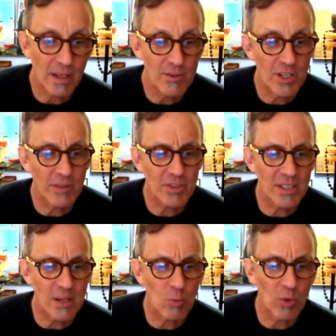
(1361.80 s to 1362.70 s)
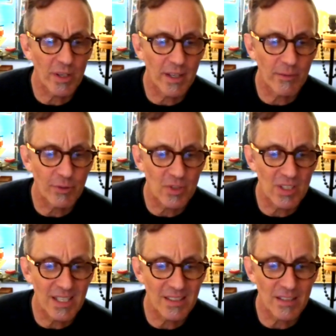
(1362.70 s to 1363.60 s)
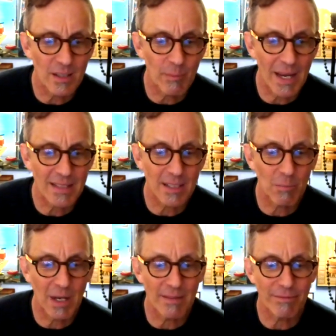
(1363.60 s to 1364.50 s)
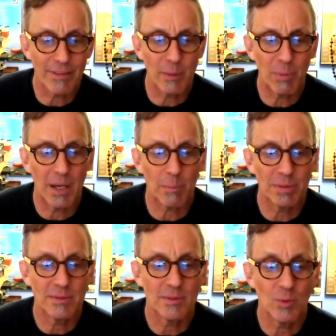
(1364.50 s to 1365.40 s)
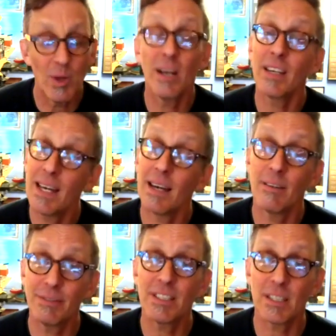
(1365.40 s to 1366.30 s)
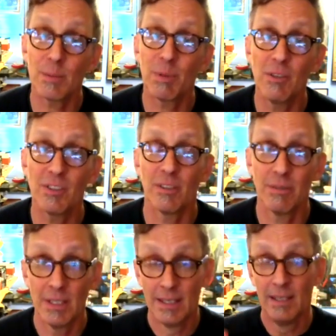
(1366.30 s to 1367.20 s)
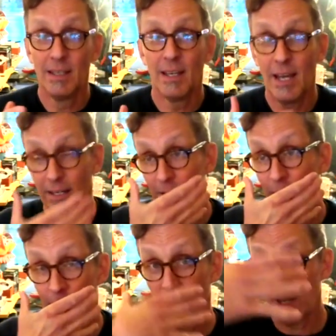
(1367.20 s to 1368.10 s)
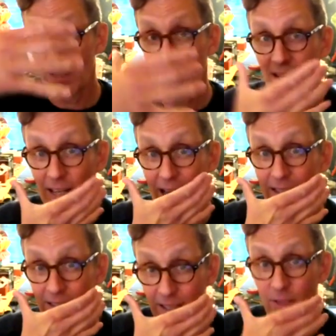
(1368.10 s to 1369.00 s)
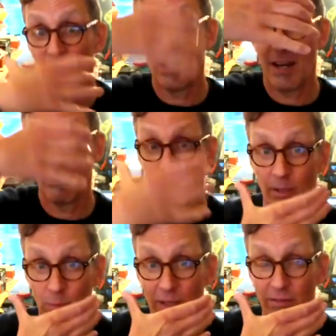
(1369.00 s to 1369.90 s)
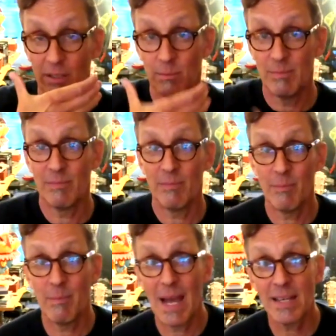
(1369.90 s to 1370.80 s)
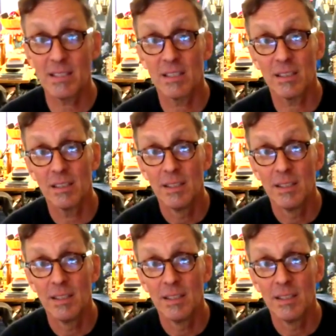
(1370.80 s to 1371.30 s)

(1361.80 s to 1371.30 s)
Jeff says, I'm worried that if you sneeze into the mask, it might flip up. Well, yeah, if it's explosive and you've only got that elastic, you could have a little bit of a mask